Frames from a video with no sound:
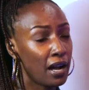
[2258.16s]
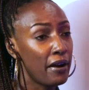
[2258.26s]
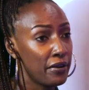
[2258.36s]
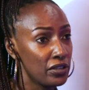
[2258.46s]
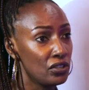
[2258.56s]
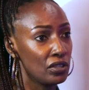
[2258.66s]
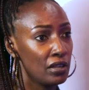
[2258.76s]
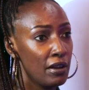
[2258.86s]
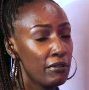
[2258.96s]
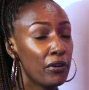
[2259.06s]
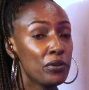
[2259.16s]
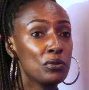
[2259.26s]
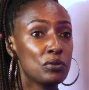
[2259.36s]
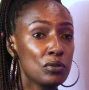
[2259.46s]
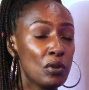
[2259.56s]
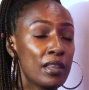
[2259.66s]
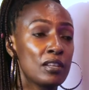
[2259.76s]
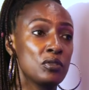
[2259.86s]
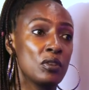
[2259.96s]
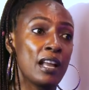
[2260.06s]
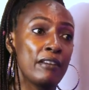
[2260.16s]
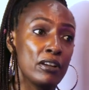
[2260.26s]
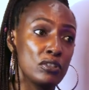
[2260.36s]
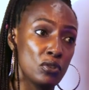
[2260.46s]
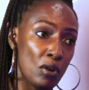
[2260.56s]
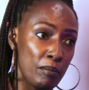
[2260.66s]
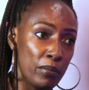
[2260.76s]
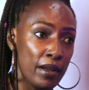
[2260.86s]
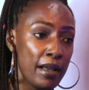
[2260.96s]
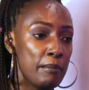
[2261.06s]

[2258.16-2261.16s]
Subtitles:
Courage. For you courage to know that you don't have a job,